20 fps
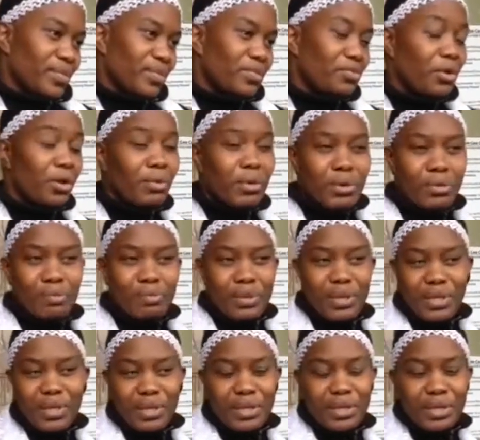Do I want to
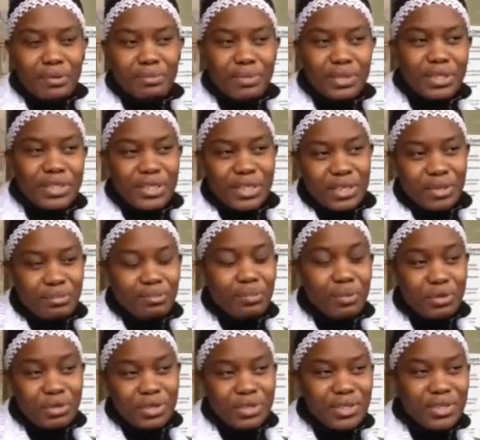become the same
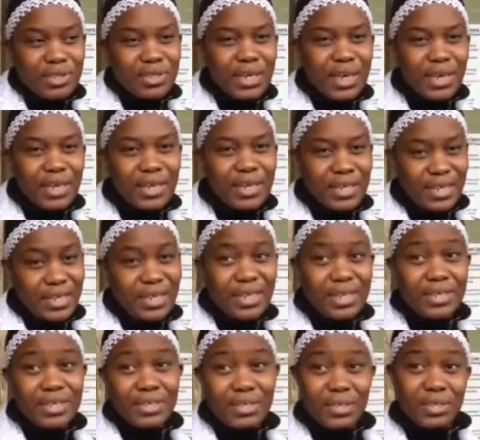person that he
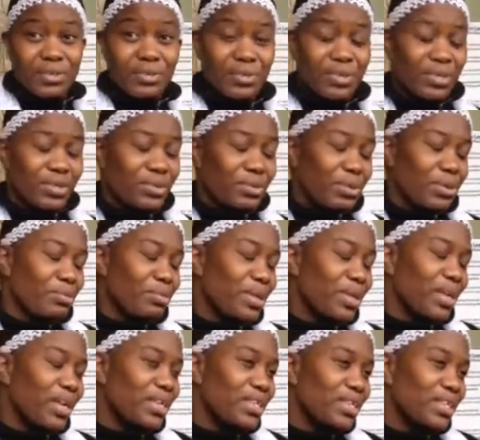is? Like, do, you know what I
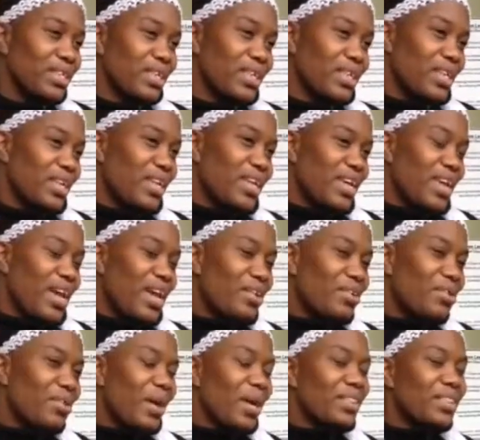mean? I, I
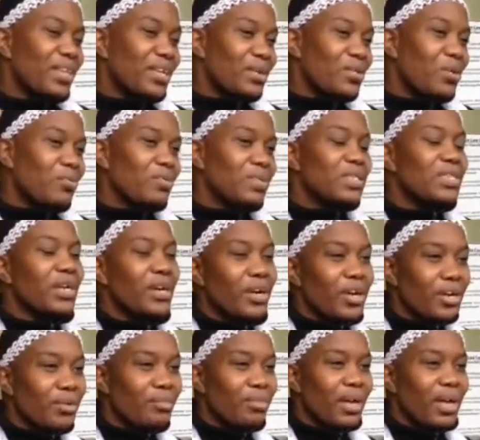don't know. I think over
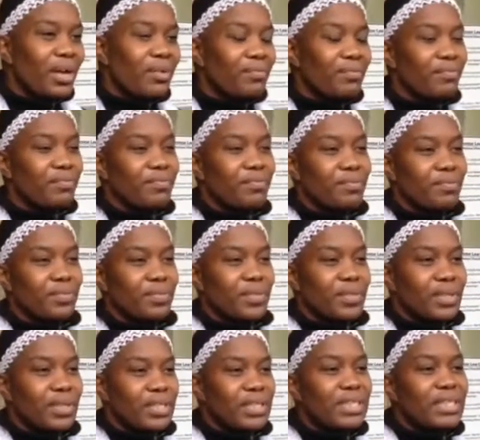time I've
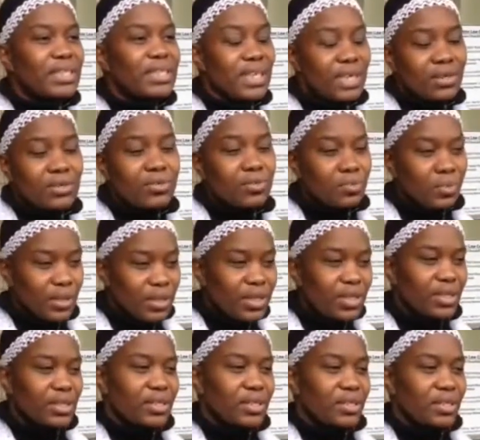dealt with
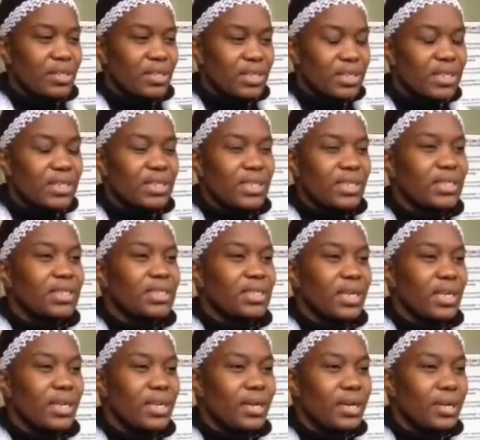it in a sense
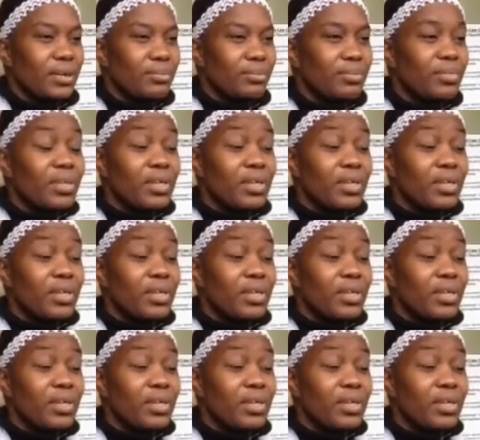that um,